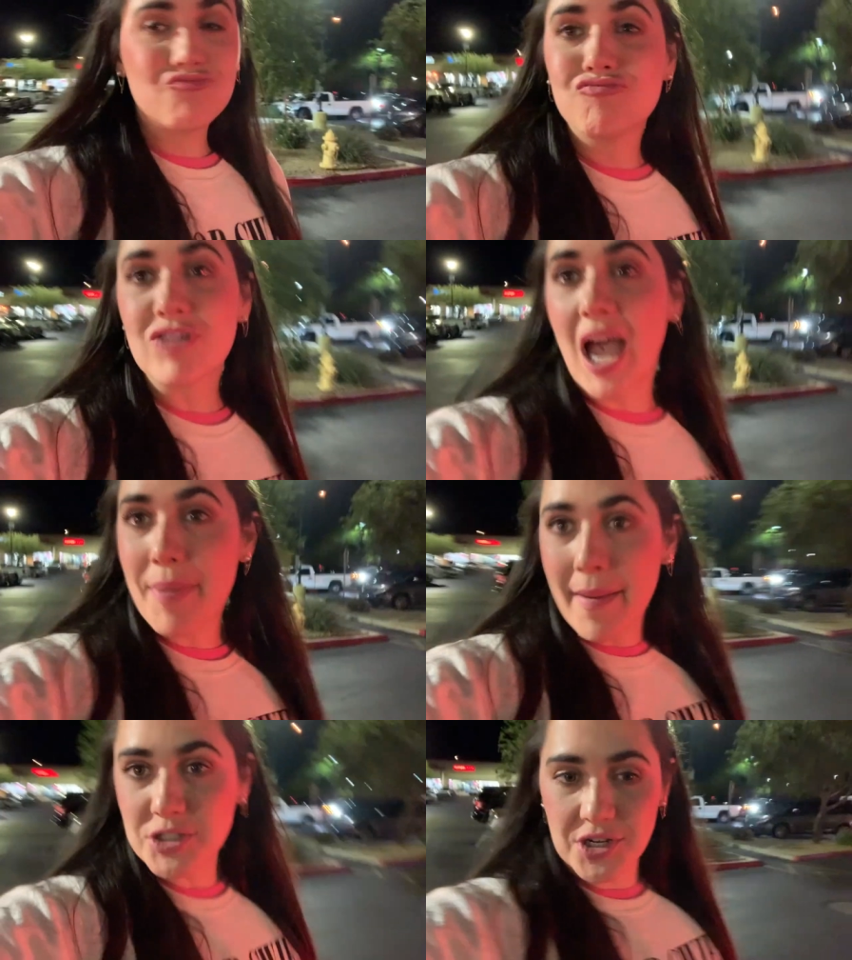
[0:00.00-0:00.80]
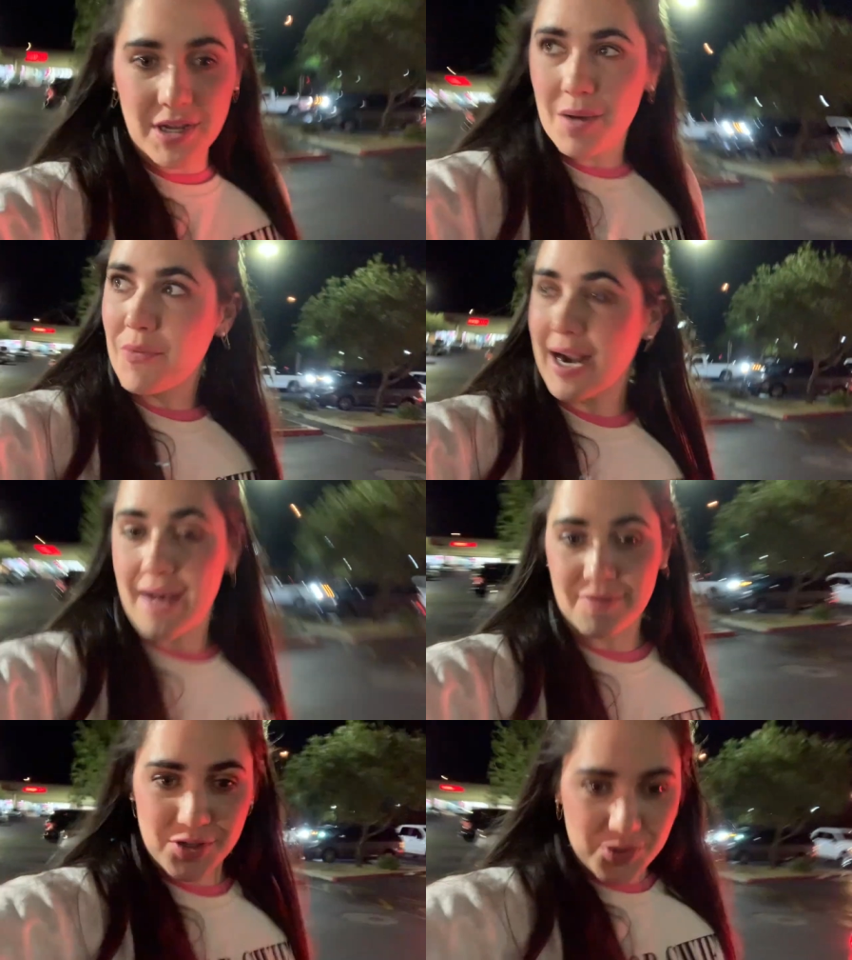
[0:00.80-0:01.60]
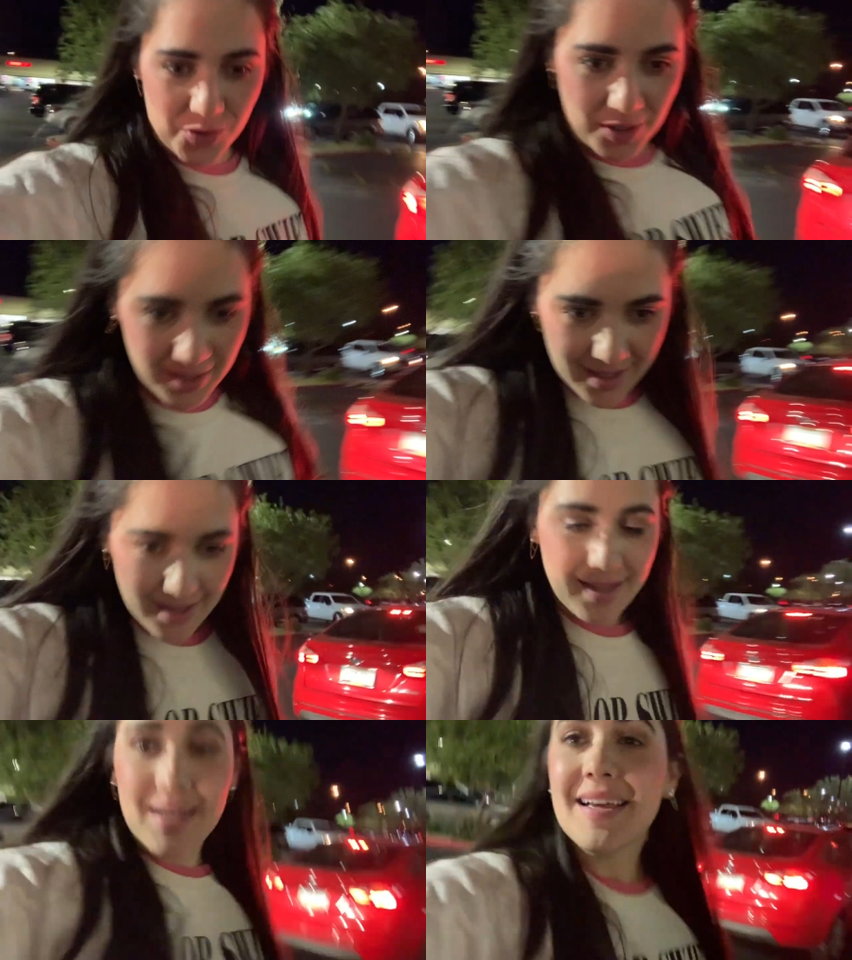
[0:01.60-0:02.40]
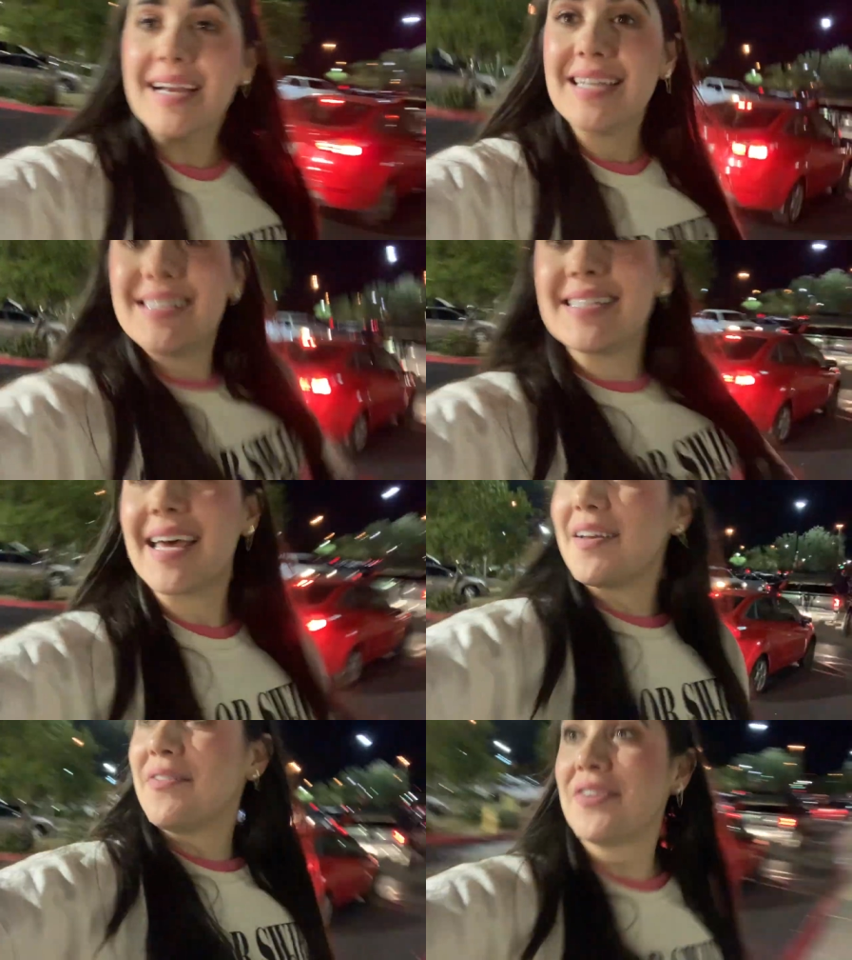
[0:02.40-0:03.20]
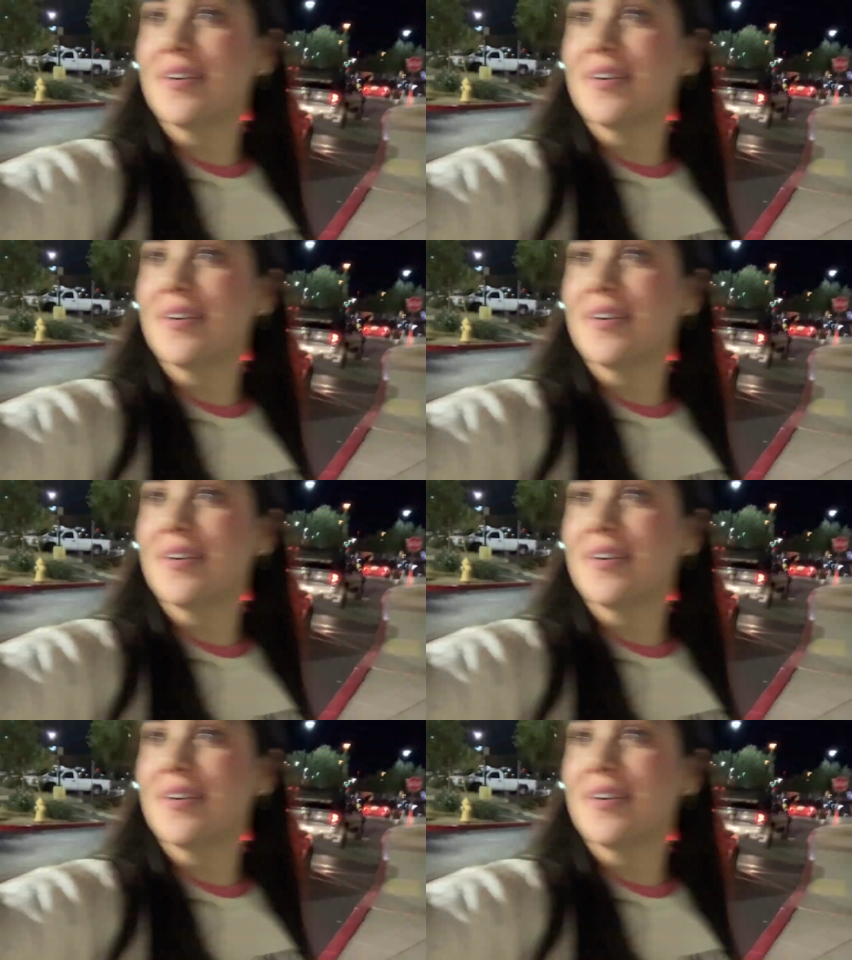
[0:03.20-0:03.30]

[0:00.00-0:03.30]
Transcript: I probably should have come right after school instead of